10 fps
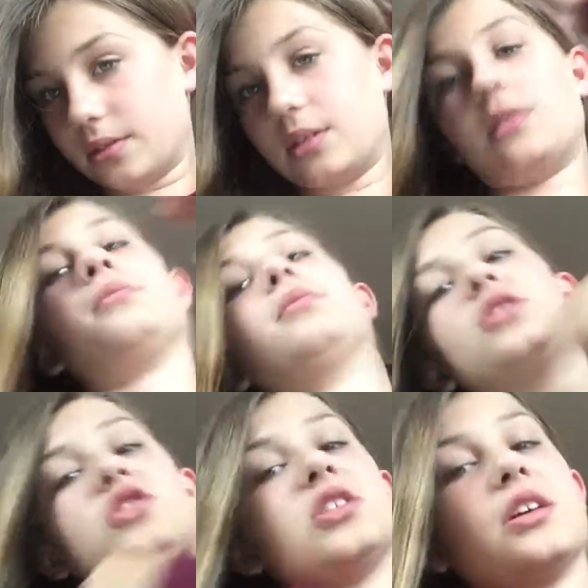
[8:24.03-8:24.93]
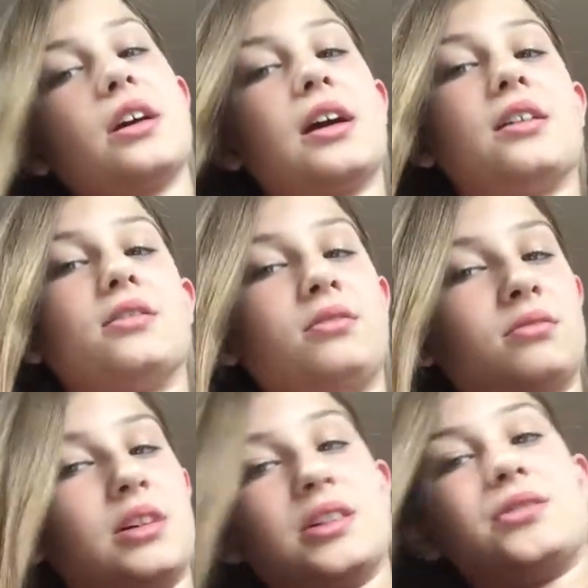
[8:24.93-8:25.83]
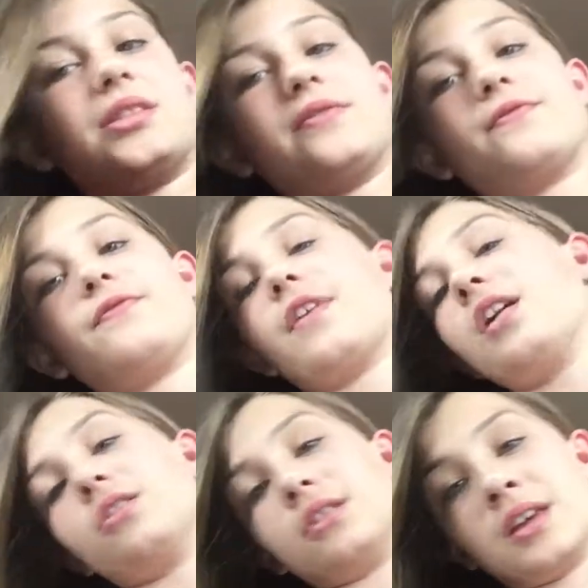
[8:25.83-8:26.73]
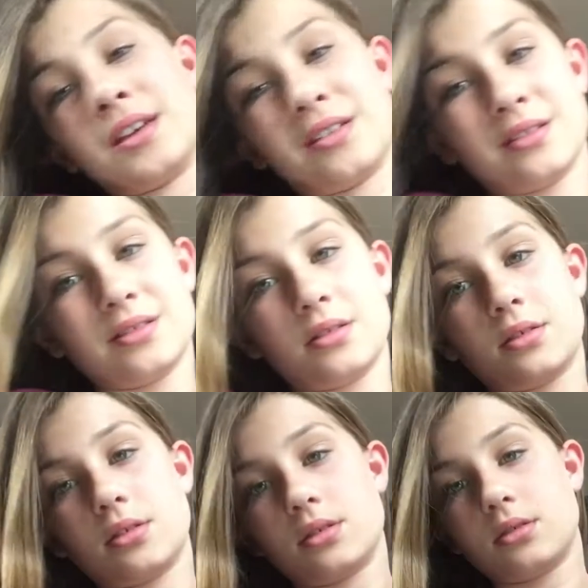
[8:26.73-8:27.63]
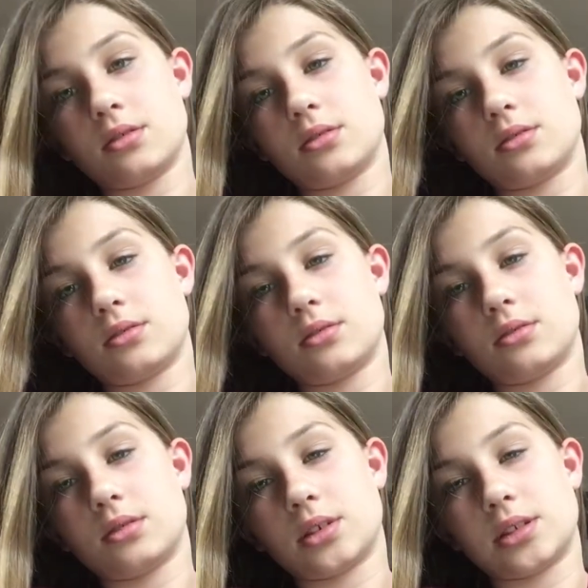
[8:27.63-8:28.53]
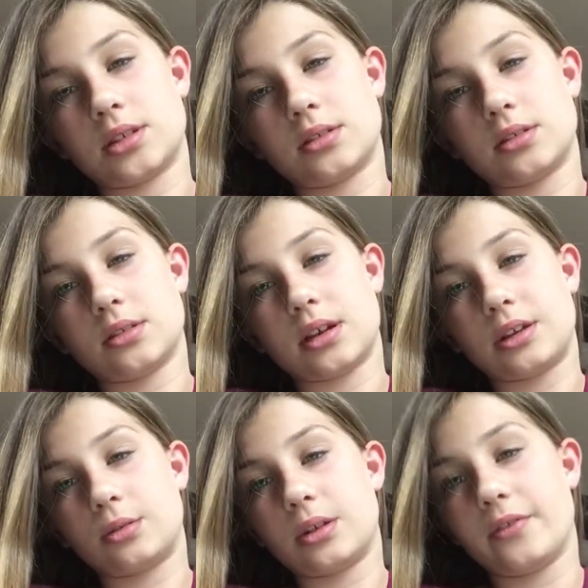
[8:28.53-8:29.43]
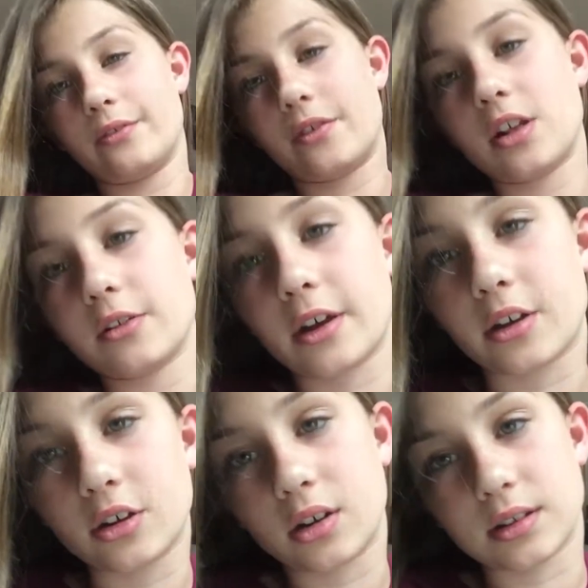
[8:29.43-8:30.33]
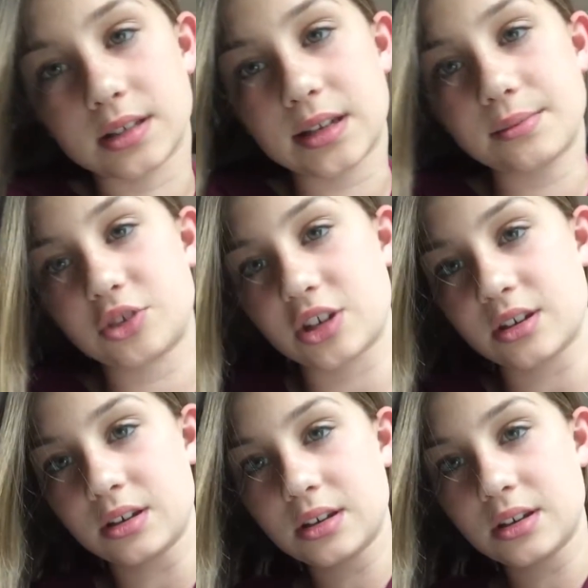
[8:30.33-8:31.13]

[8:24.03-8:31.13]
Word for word: And she's like, I don't, I don't even follow Leah. On, I don't even follow that girl on Snapchat.